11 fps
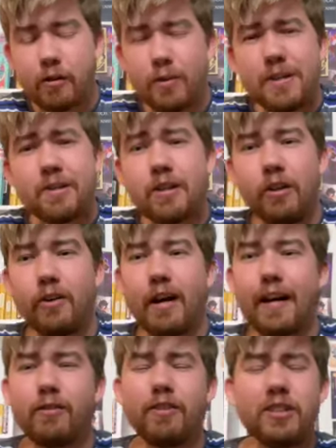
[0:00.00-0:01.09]
Window.
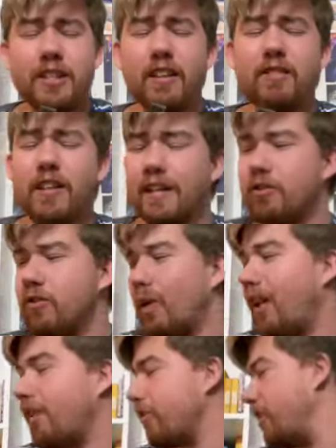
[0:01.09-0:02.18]
I really love that
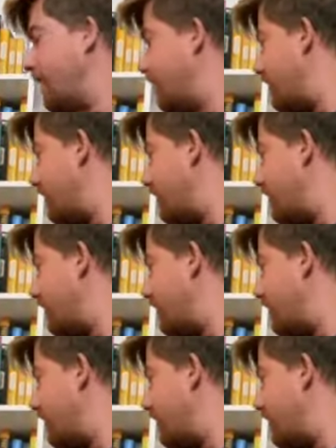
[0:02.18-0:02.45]
duology.